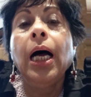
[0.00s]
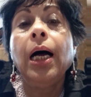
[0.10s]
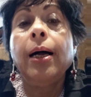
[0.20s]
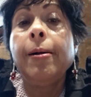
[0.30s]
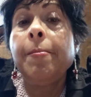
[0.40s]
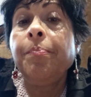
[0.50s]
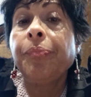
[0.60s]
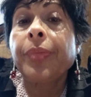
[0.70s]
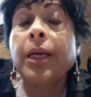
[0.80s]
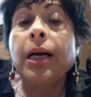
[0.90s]

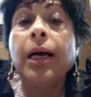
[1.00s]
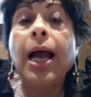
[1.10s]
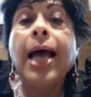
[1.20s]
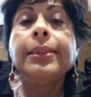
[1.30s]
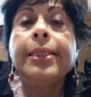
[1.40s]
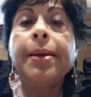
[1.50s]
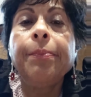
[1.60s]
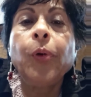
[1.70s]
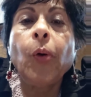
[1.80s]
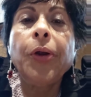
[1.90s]
ask the
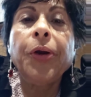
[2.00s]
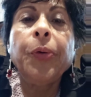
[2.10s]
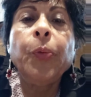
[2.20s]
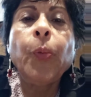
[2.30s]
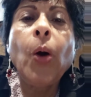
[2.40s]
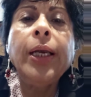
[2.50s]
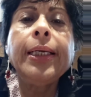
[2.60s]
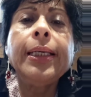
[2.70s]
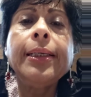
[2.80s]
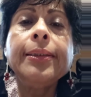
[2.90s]
employer
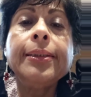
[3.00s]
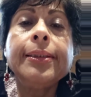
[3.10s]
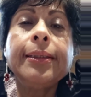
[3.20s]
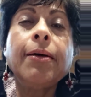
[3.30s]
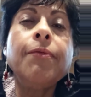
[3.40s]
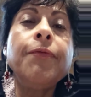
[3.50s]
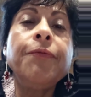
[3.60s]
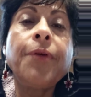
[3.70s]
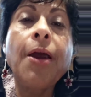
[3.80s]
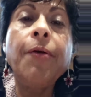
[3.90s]
what is the
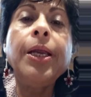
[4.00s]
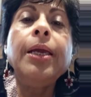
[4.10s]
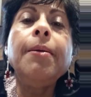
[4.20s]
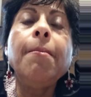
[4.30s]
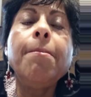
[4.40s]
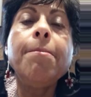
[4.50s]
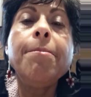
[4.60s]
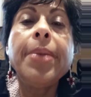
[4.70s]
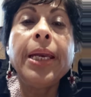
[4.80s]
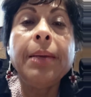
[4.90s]
very
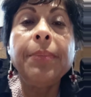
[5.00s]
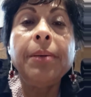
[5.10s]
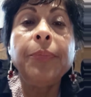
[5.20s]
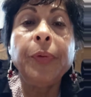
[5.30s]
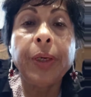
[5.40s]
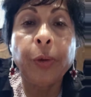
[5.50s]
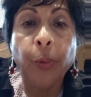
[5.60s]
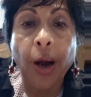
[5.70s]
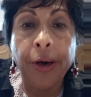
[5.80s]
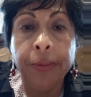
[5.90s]
minimum
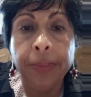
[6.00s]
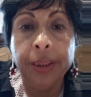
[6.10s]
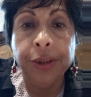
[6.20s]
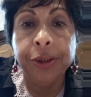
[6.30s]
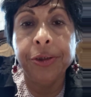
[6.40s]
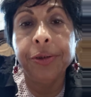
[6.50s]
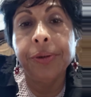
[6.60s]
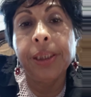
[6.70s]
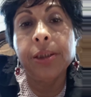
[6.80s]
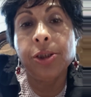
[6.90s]
requirement to
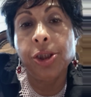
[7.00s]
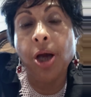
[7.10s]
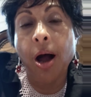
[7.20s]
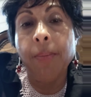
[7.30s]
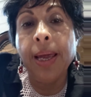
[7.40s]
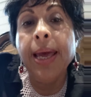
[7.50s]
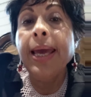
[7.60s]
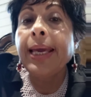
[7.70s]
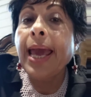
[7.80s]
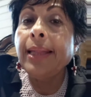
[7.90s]
do this job.
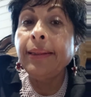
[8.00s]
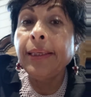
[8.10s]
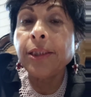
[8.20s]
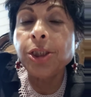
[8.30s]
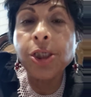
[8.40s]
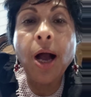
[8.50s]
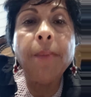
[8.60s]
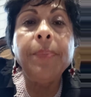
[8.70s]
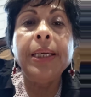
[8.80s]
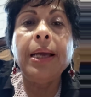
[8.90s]
Can this
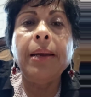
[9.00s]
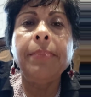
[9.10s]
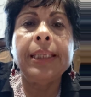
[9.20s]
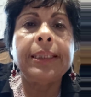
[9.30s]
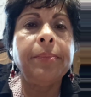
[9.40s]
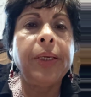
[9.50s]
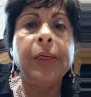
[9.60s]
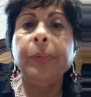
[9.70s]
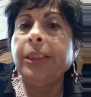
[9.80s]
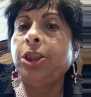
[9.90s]
job be done by
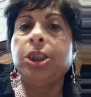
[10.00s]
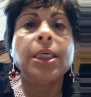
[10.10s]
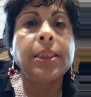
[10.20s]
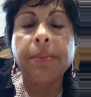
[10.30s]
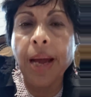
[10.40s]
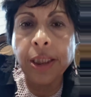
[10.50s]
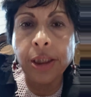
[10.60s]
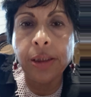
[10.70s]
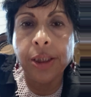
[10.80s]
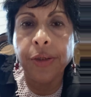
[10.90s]
somebody with just a
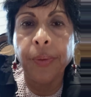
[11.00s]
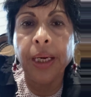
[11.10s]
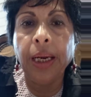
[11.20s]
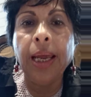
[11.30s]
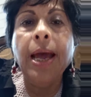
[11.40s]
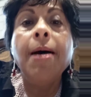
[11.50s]
bachelor's degree?